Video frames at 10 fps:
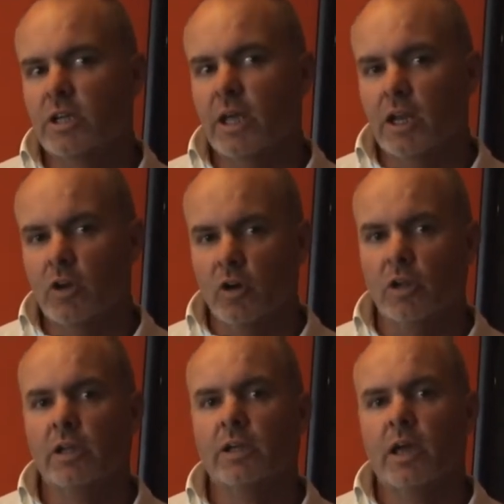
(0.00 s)
get in
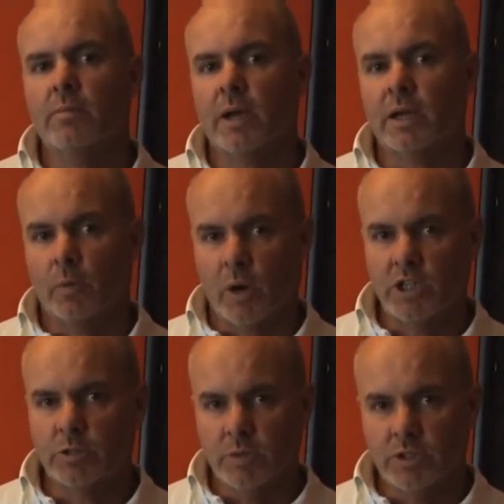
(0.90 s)
early and make
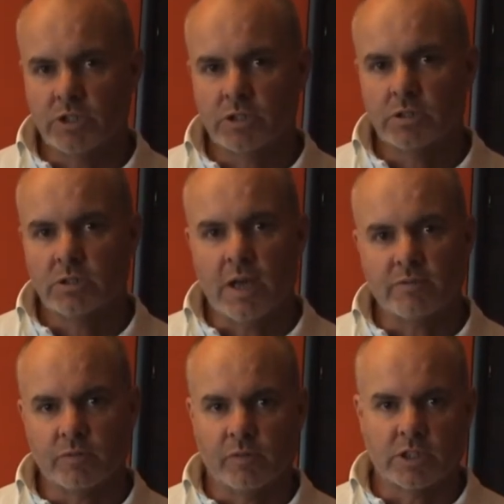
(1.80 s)
arrangements to have
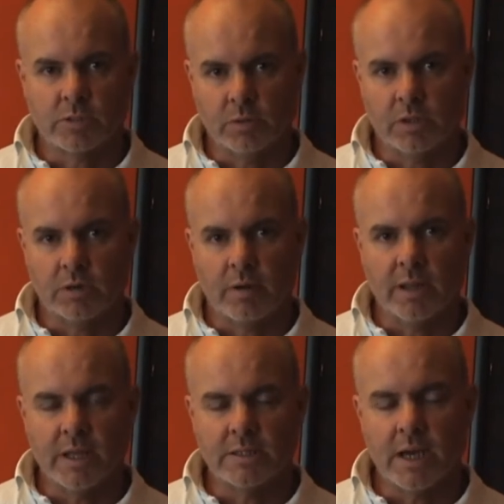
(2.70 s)
some flexibility
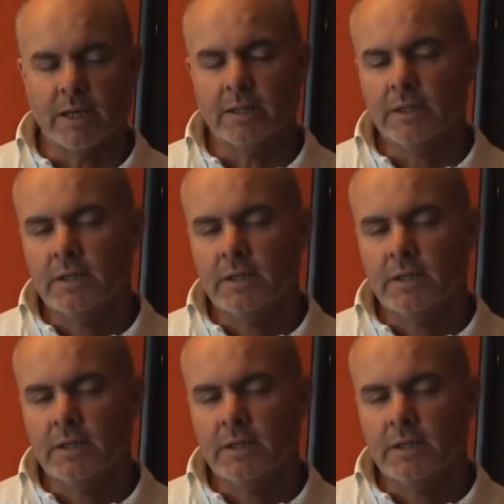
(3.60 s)
around that date.